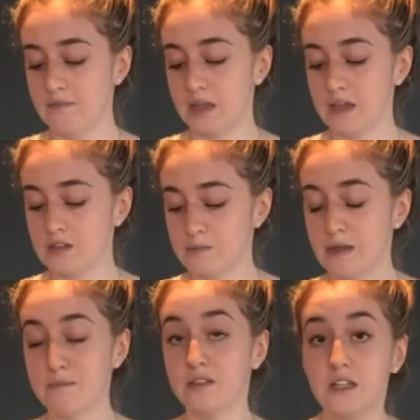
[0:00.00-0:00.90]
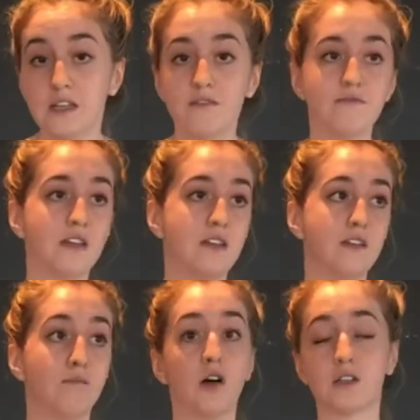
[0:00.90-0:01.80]
and my belief
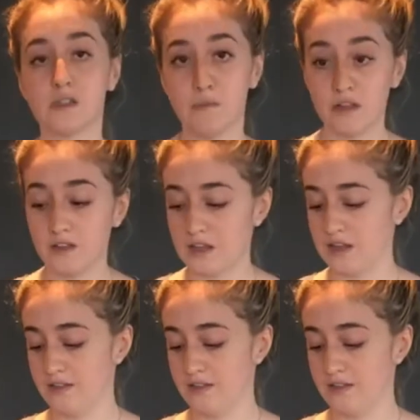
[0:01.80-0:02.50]
in possibility,